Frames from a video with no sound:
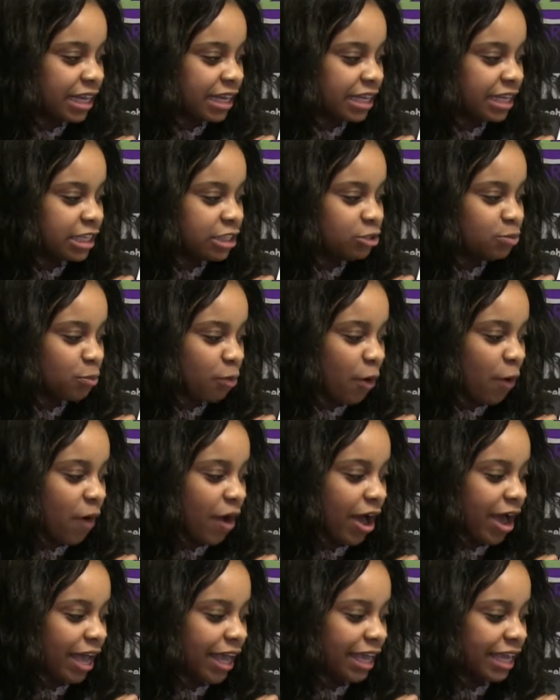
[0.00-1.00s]

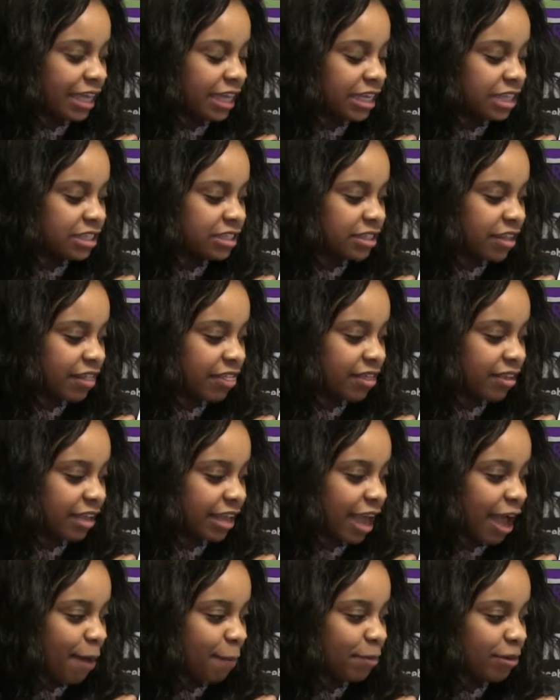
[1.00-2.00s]
Lisboa is the
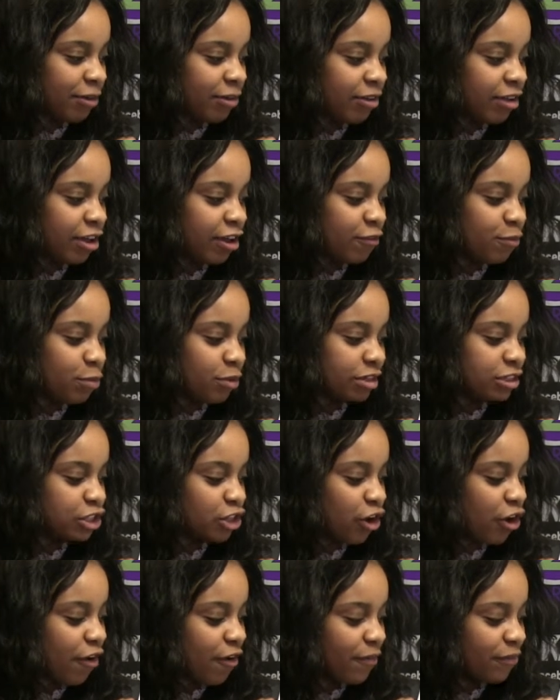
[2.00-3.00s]
capital of
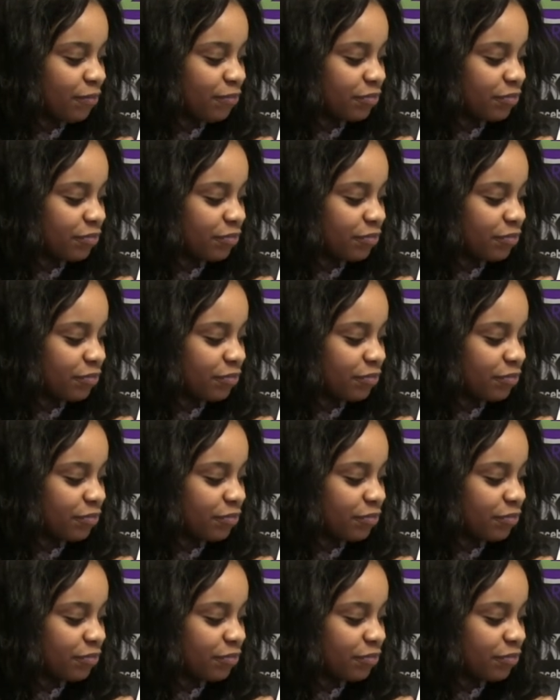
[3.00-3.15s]
Portugal.